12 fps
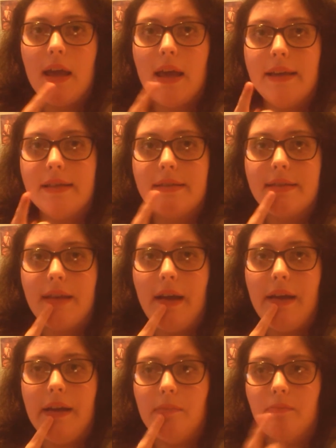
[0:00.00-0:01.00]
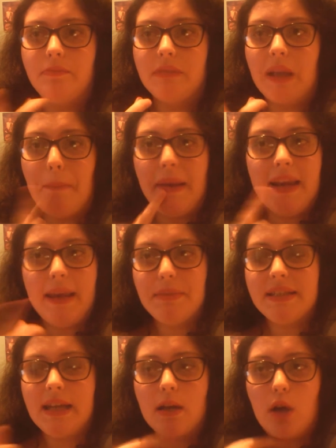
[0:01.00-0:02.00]
is my
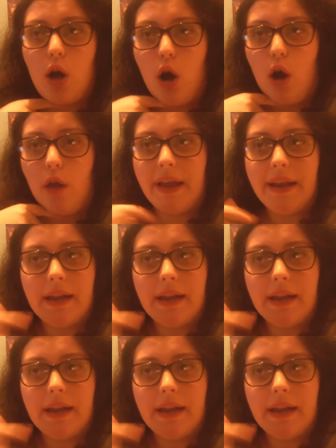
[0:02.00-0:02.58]
lipstick, or like